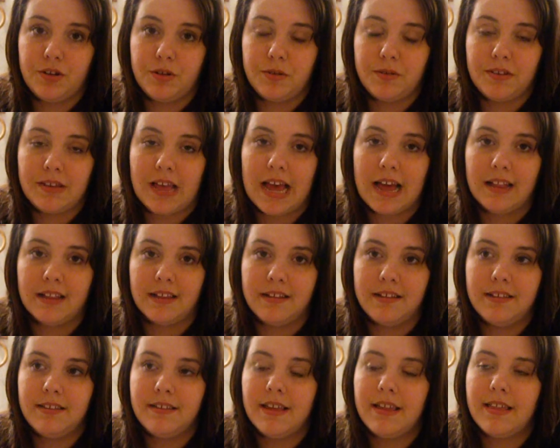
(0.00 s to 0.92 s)
2
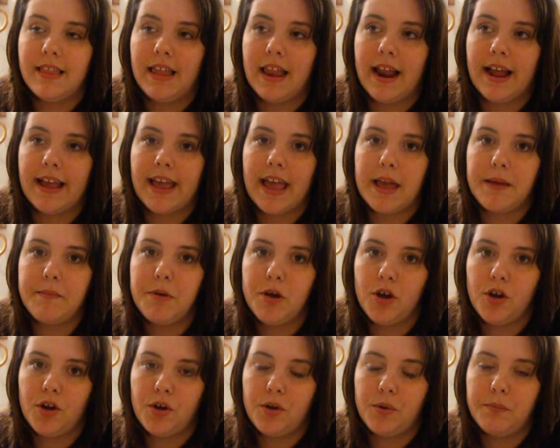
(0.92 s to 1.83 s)
salads, and then I came
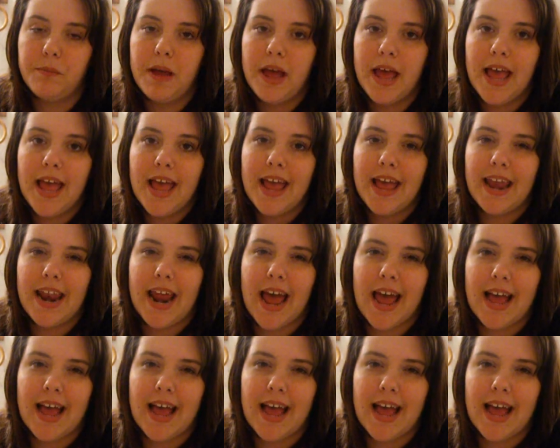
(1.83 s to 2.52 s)
home and I